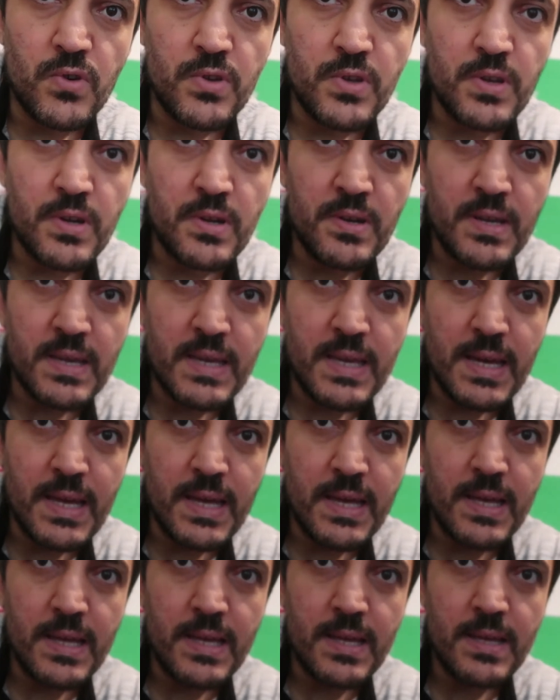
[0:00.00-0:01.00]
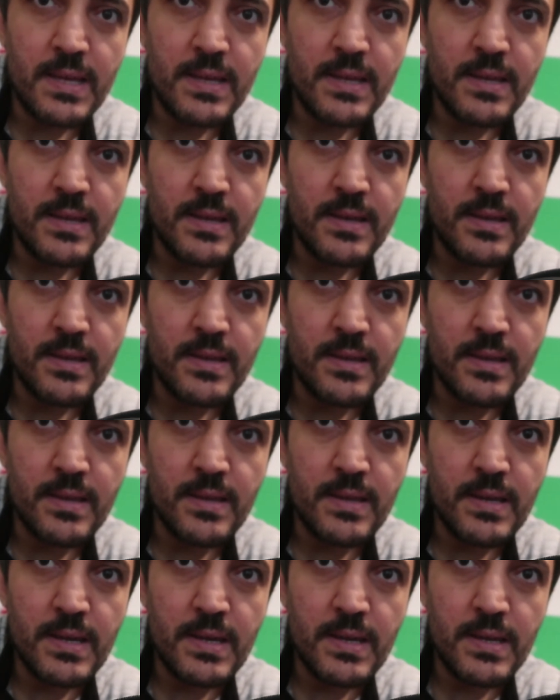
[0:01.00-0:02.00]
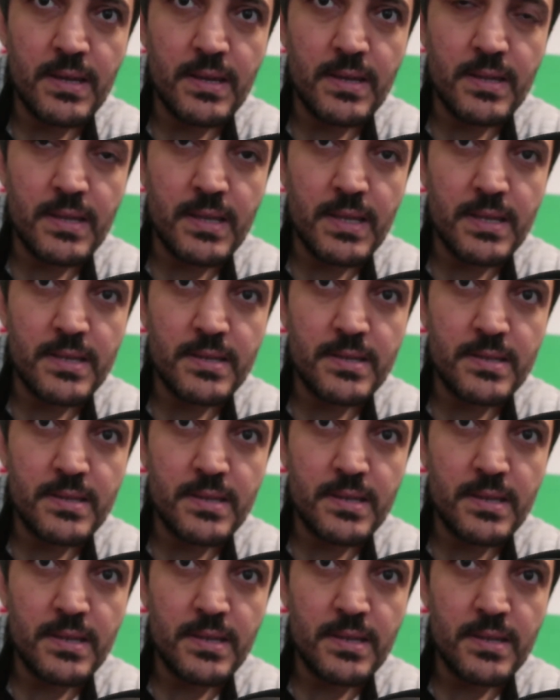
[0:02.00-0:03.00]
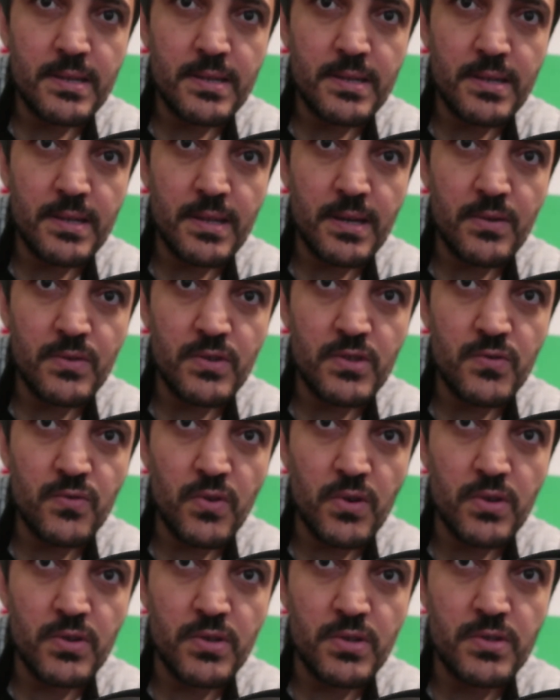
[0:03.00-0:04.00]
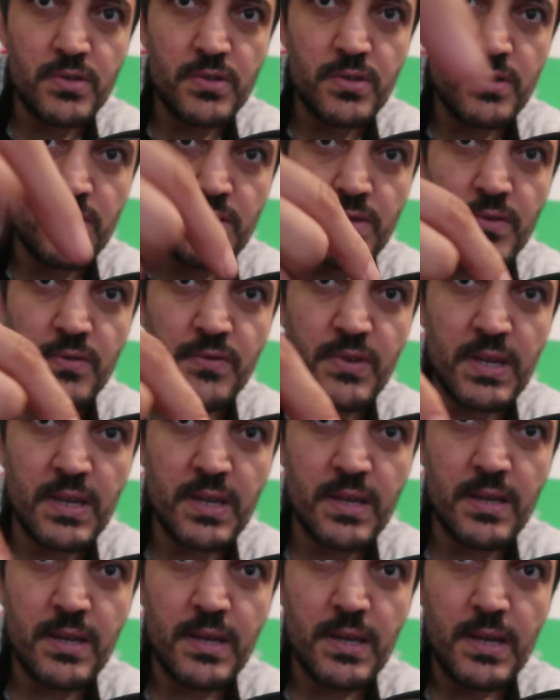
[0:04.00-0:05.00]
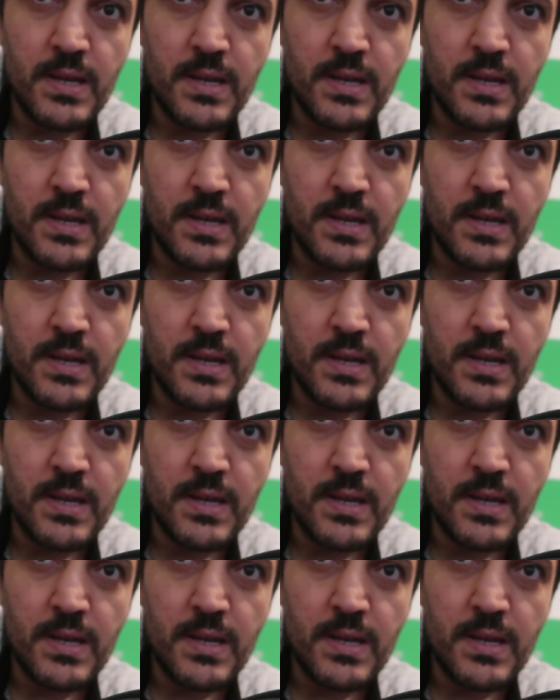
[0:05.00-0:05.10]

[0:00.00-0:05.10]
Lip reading: what you're gonna get. Yeah, that's it. Now it's focused on the thing.